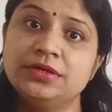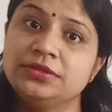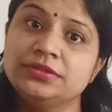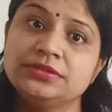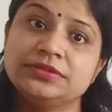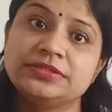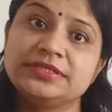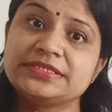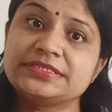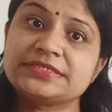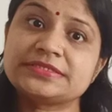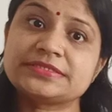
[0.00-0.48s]

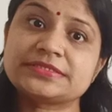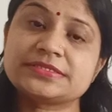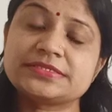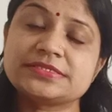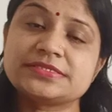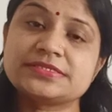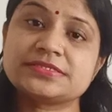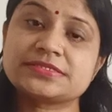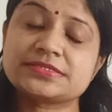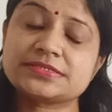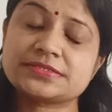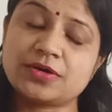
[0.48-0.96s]
this
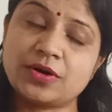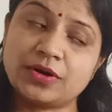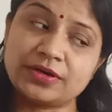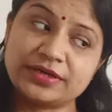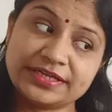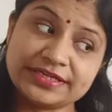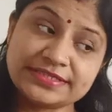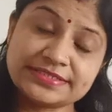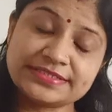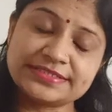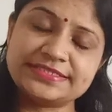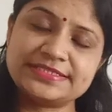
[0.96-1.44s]
is called
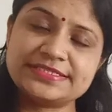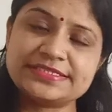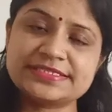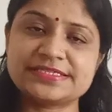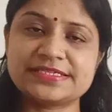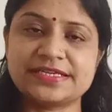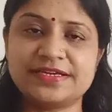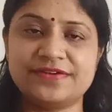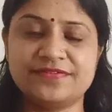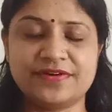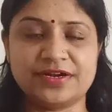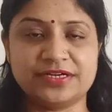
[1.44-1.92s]
as
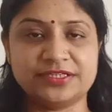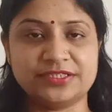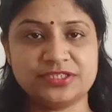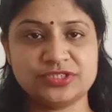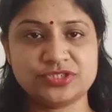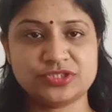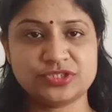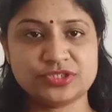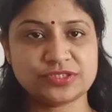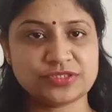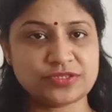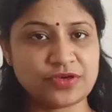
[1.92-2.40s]

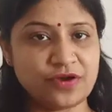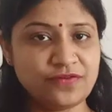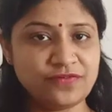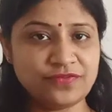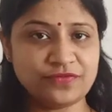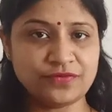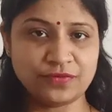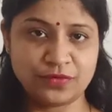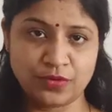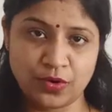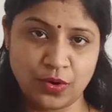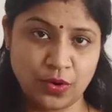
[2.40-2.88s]
disadvantages of
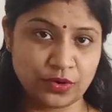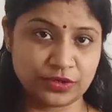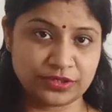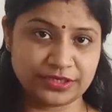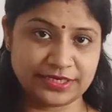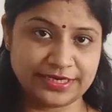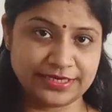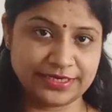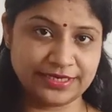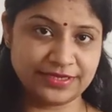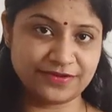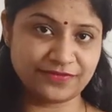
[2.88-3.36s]

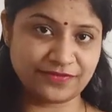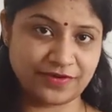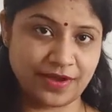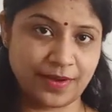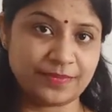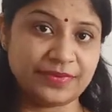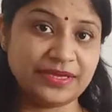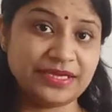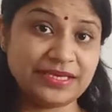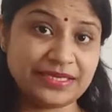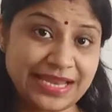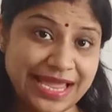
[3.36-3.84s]
organic
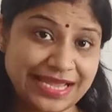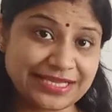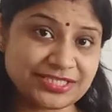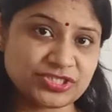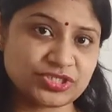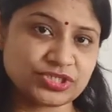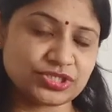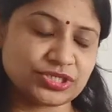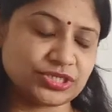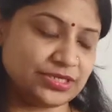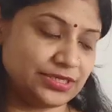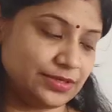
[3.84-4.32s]
farming,
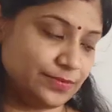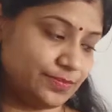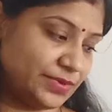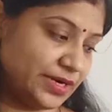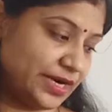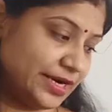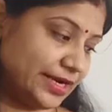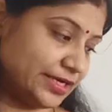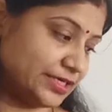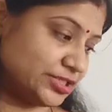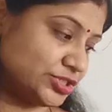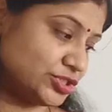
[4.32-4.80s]
naturally
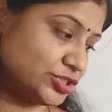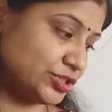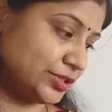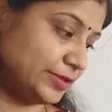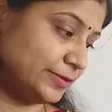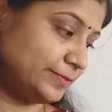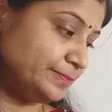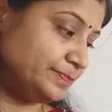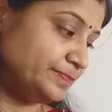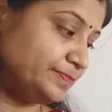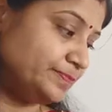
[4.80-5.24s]
production.